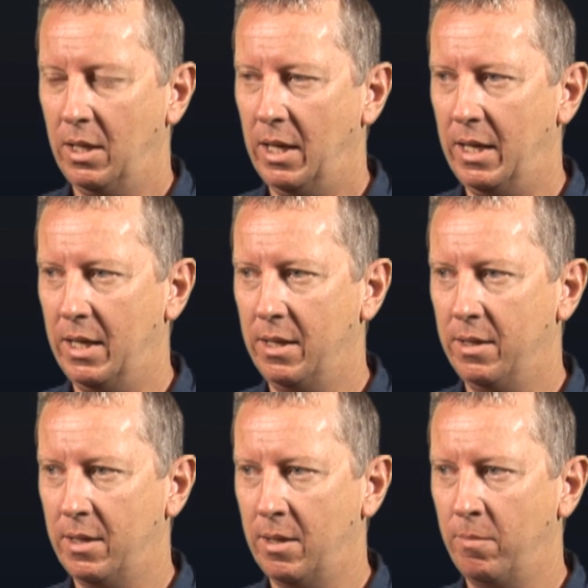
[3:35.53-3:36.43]

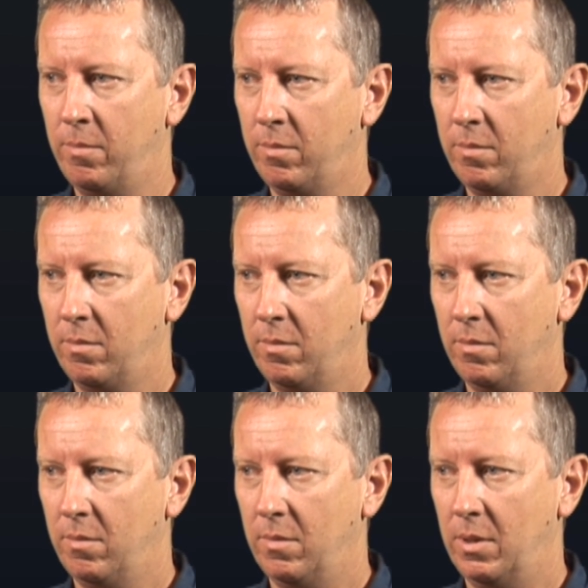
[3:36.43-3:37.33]
And
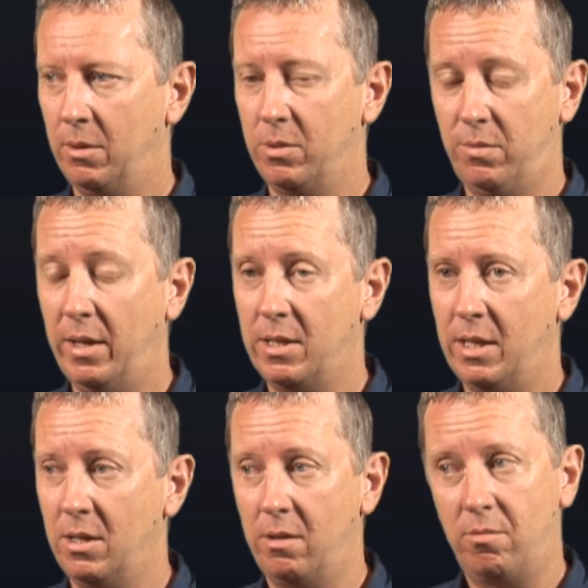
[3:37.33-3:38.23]
it was
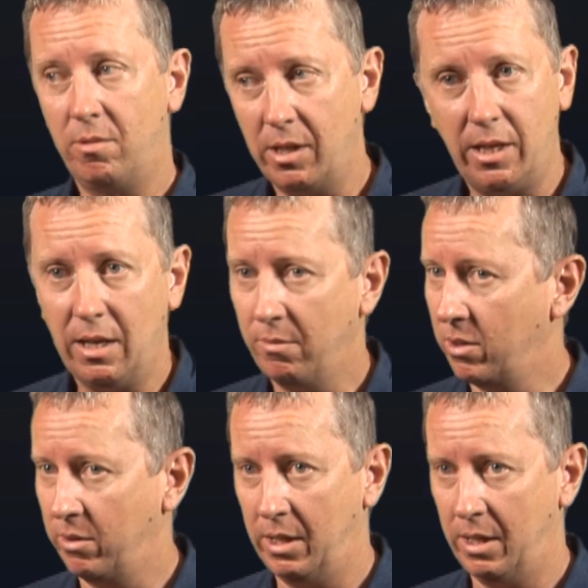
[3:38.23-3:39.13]
fantastic. I really loved
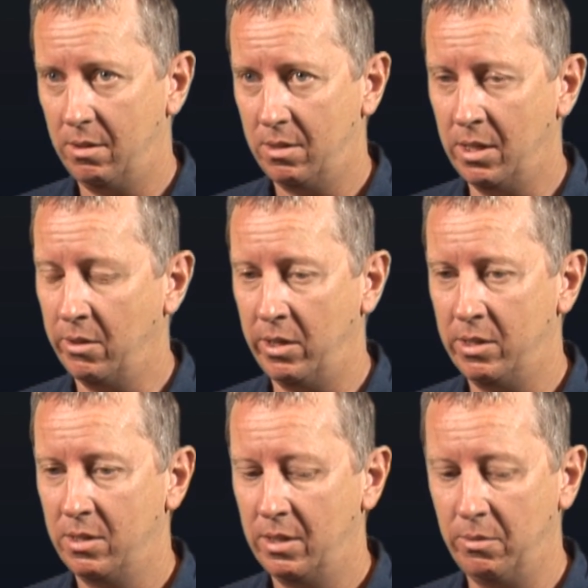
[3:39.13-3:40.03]
doing that
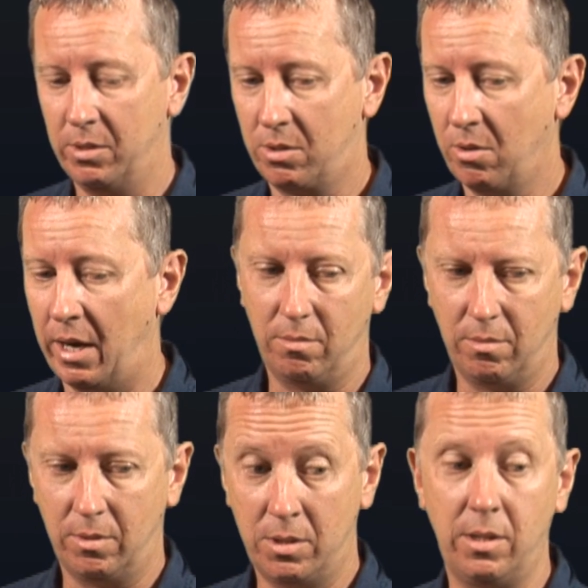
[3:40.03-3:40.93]
series. It was great.
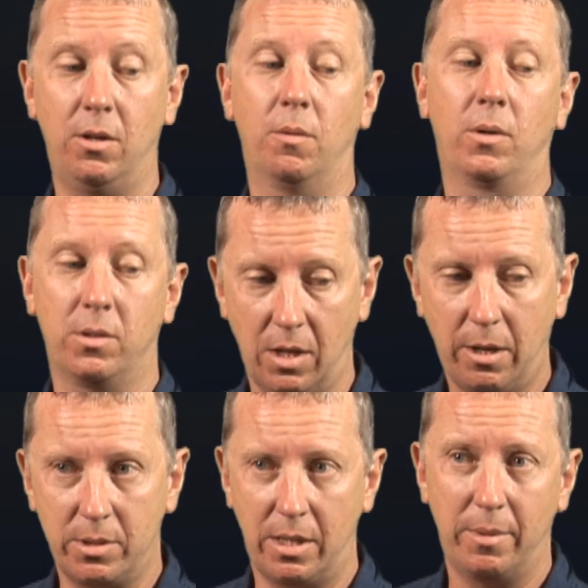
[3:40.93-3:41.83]
Certainly not because I
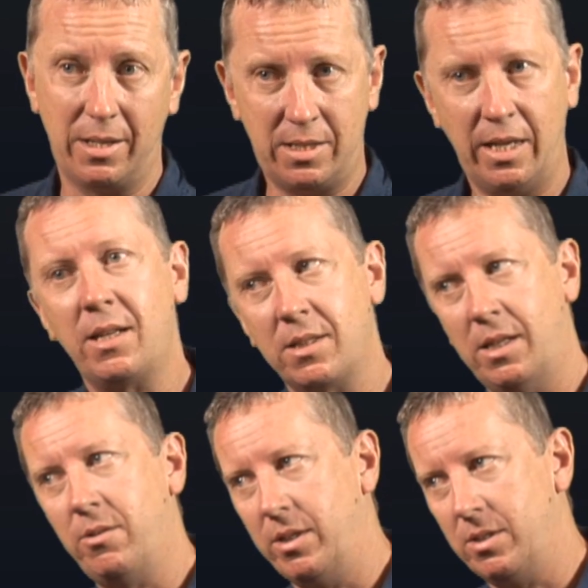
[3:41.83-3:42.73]
was there, but the second
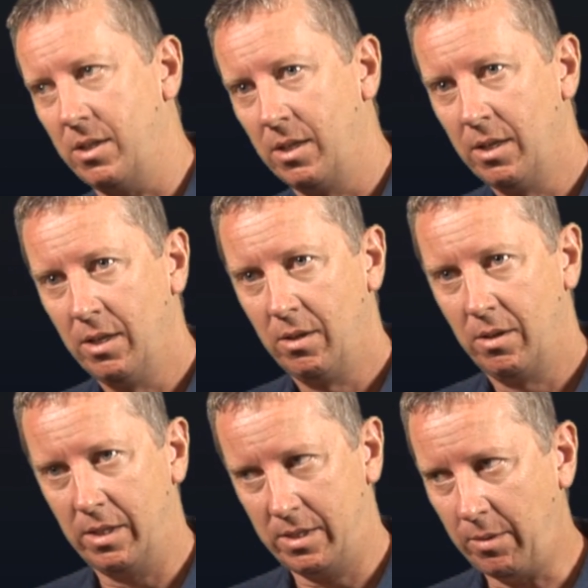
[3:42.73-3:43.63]
series,
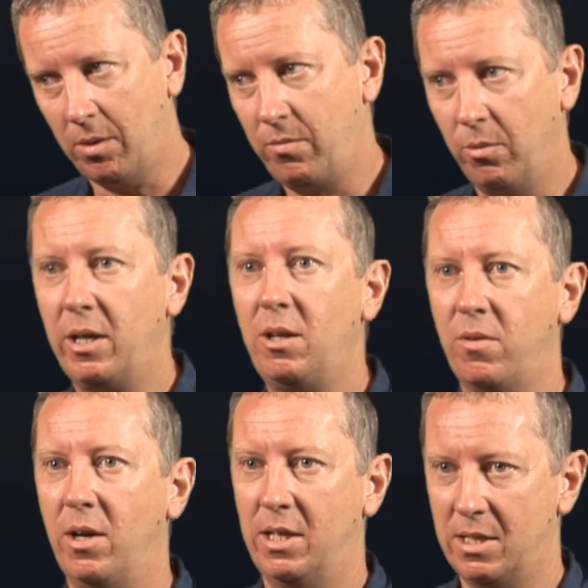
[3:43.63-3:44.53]
it seemed to really find